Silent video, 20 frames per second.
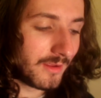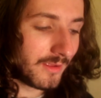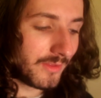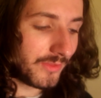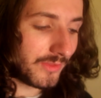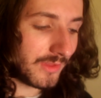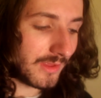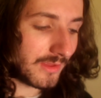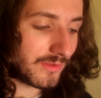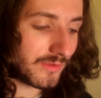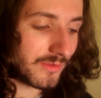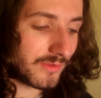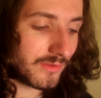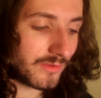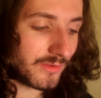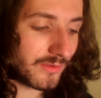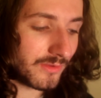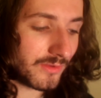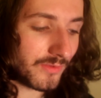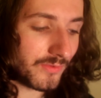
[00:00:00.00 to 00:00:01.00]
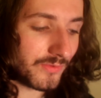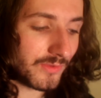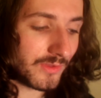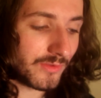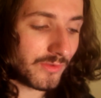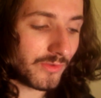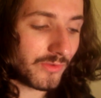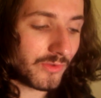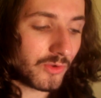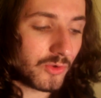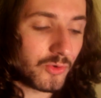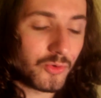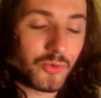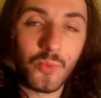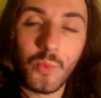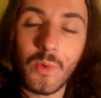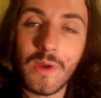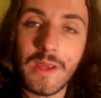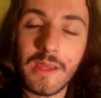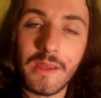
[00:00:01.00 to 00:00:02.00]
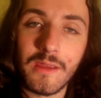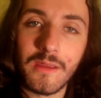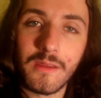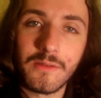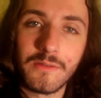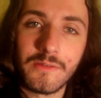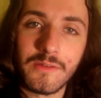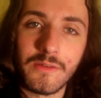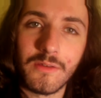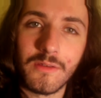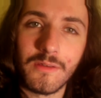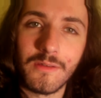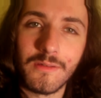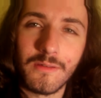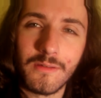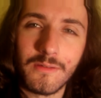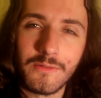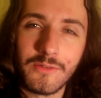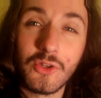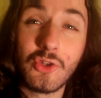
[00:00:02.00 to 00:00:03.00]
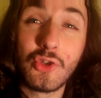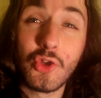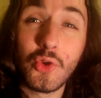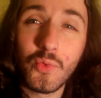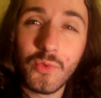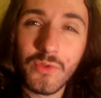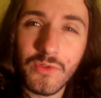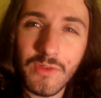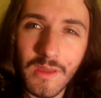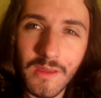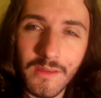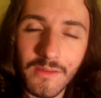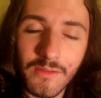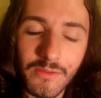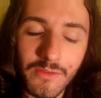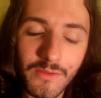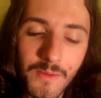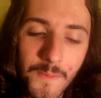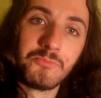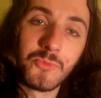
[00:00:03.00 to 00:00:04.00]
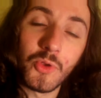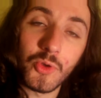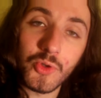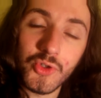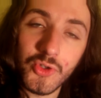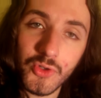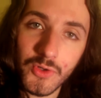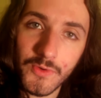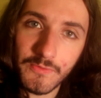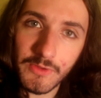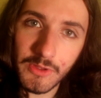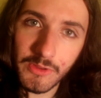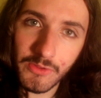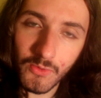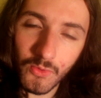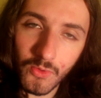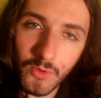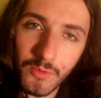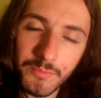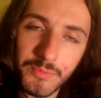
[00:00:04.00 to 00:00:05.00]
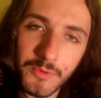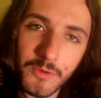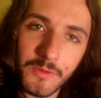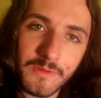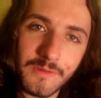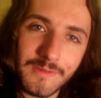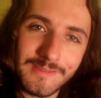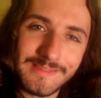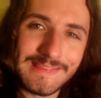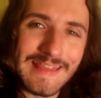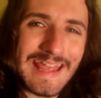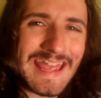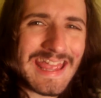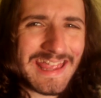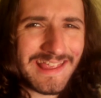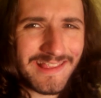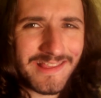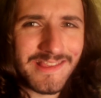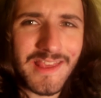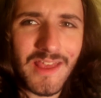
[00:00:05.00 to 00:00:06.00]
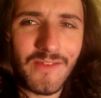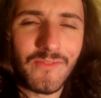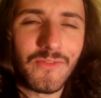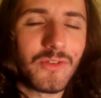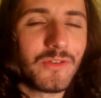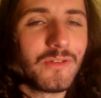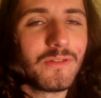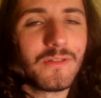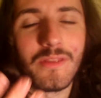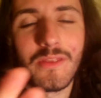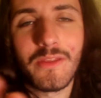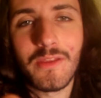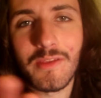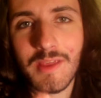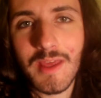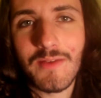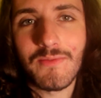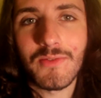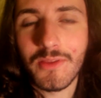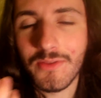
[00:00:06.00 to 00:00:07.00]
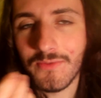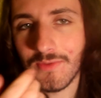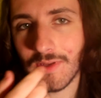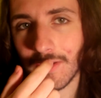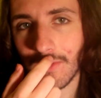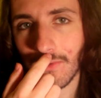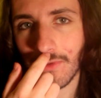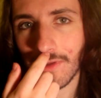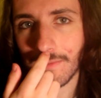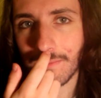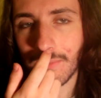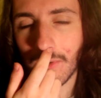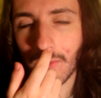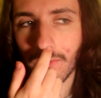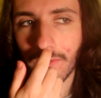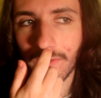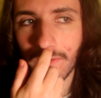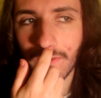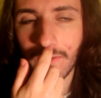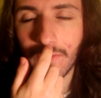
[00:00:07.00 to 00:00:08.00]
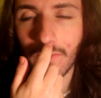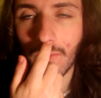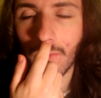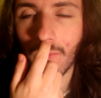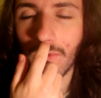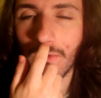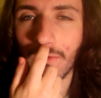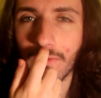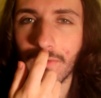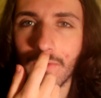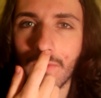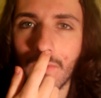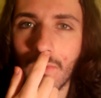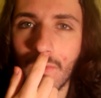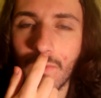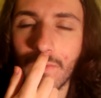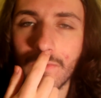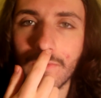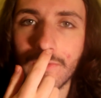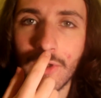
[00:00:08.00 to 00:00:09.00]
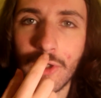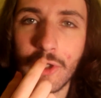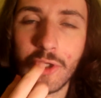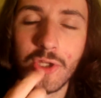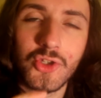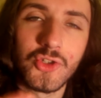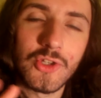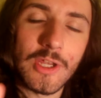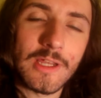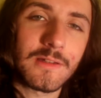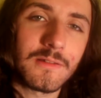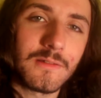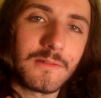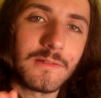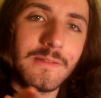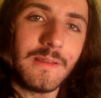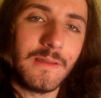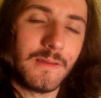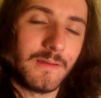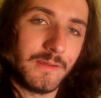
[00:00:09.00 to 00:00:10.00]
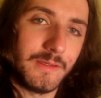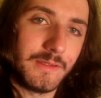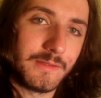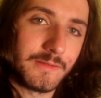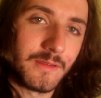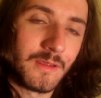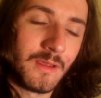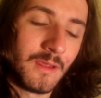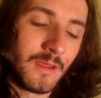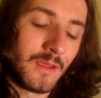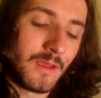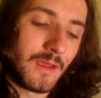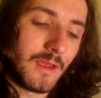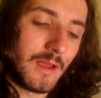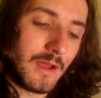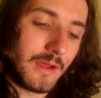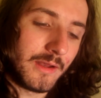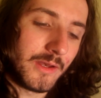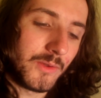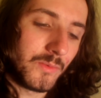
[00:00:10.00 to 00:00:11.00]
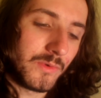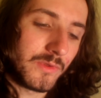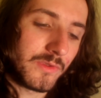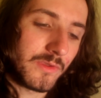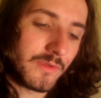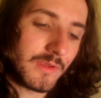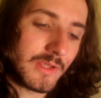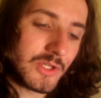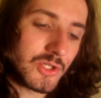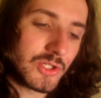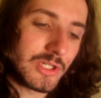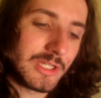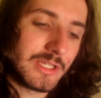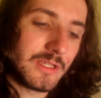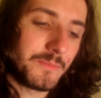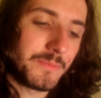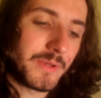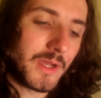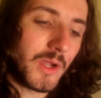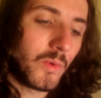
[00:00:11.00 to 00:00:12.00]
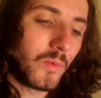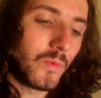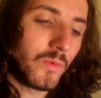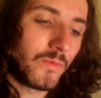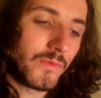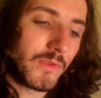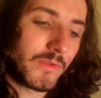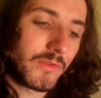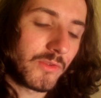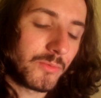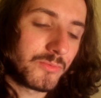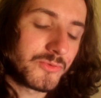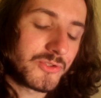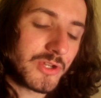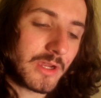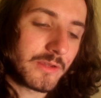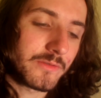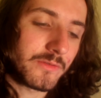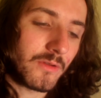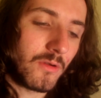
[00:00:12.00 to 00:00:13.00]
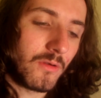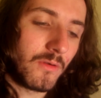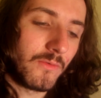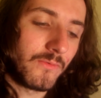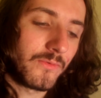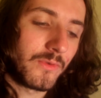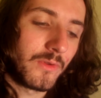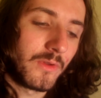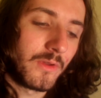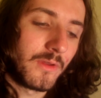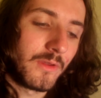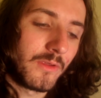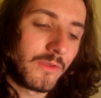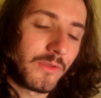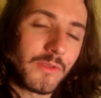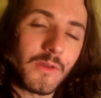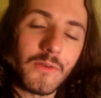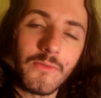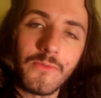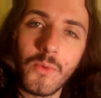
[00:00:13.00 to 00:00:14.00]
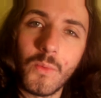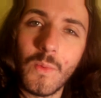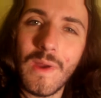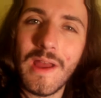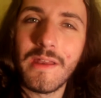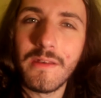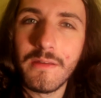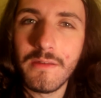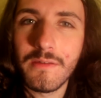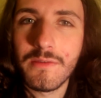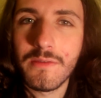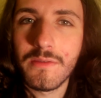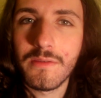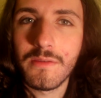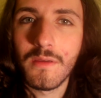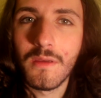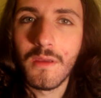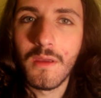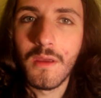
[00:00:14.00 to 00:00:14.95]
this is a good way to do things. Not sure if you saw, but day 7, the 7th video that I posted was called Jekyll and Hyde, and it was essentially about the subject of self-awareness,